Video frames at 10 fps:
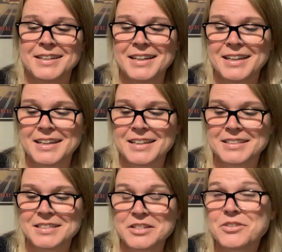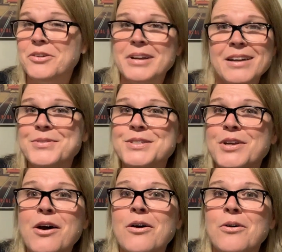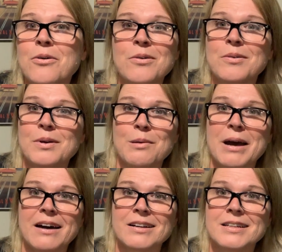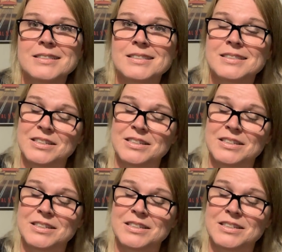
And you don't have to know about it.